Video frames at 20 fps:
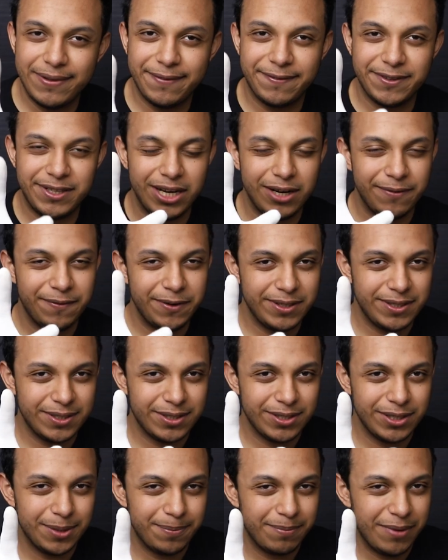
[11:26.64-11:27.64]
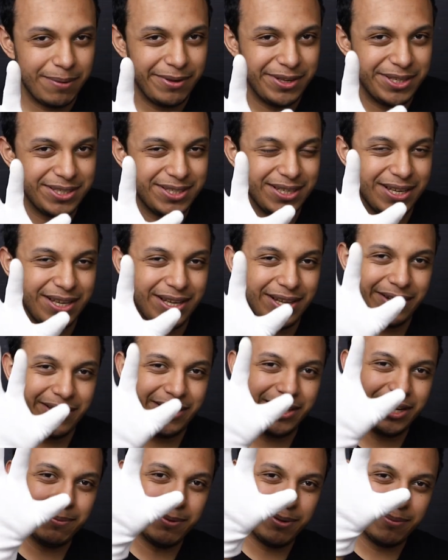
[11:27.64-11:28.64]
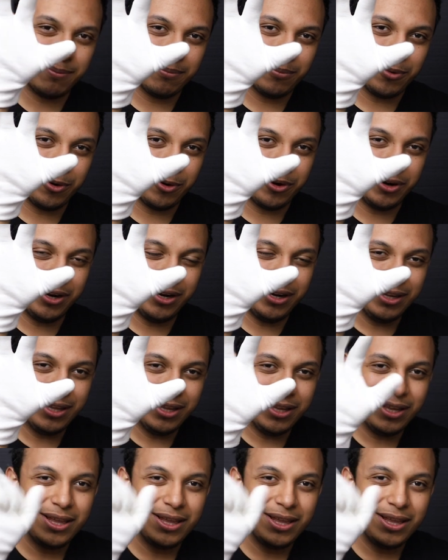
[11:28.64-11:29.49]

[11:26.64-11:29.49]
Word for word: If the photographer stood up maybe just a little bit more,